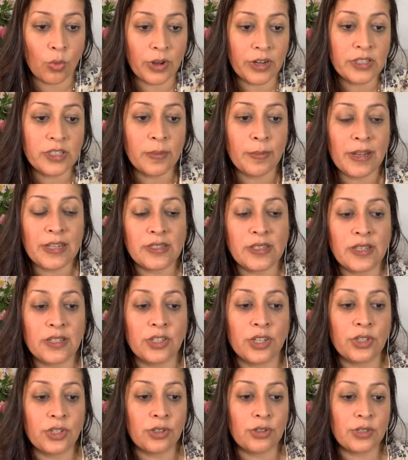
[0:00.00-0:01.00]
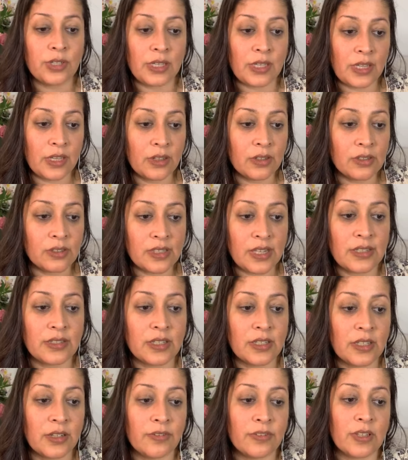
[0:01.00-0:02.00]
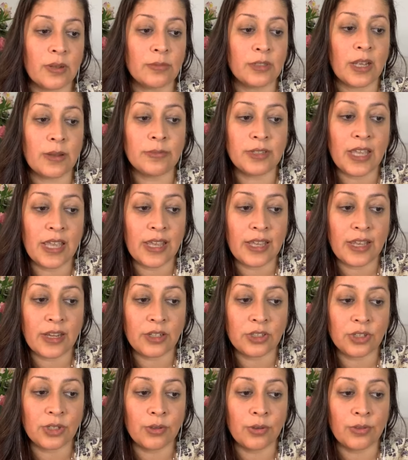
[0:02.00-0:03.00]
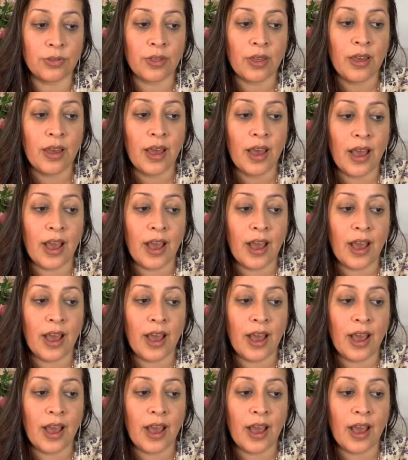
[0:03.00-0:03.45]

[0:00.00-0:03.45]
what is the best thing to do to heal sensitive, sometimes aching tooth